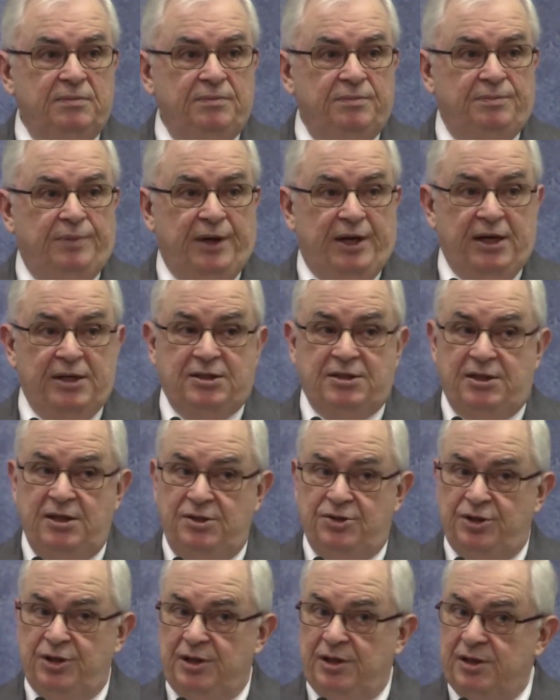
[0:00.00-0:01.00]
But it's
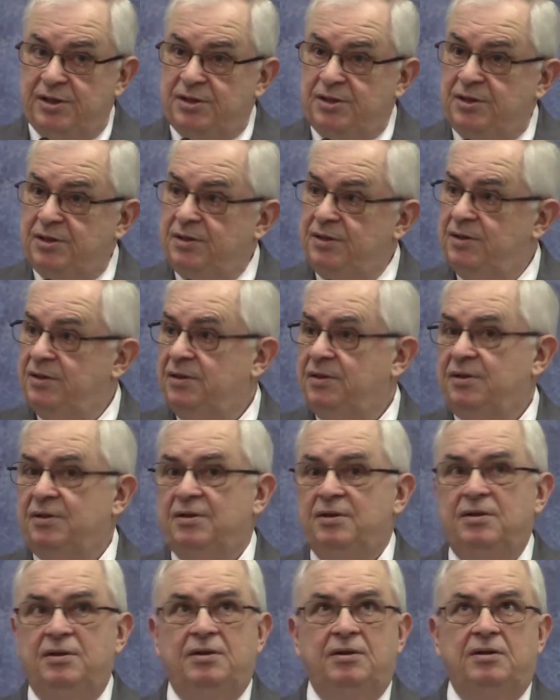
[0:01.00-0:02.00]
teaching us
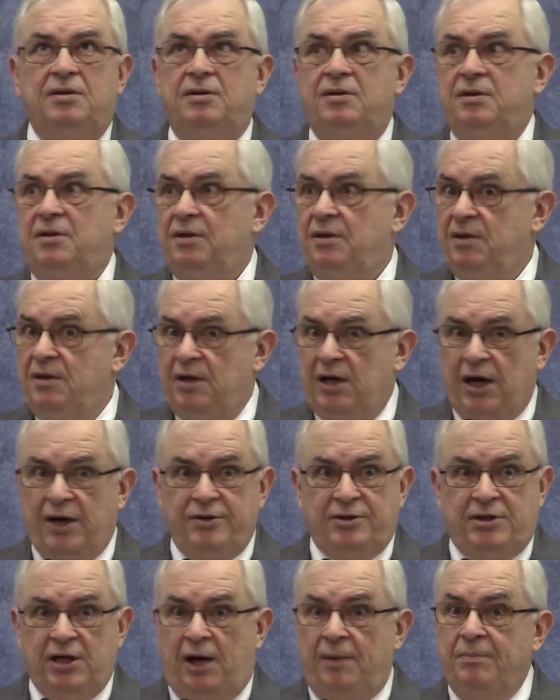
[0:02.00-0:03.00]
how
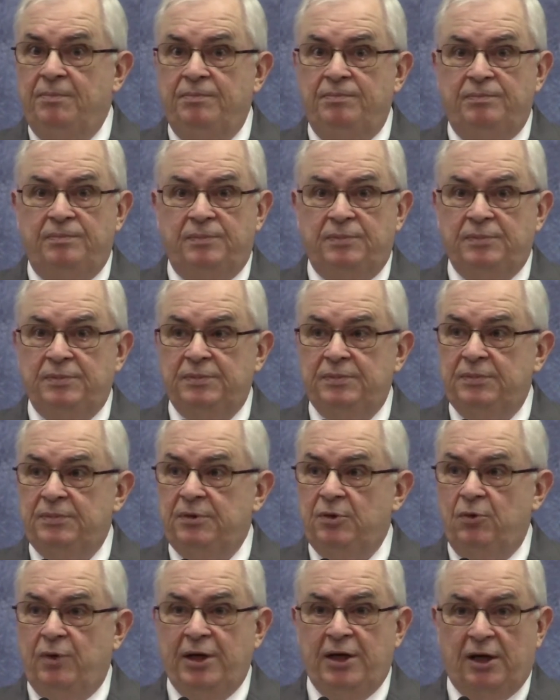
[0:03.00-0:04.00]
dumb
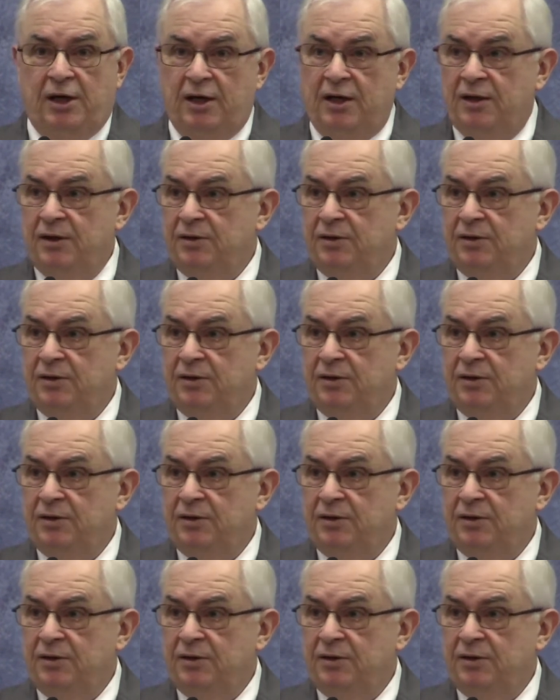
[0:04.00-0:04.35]
we are.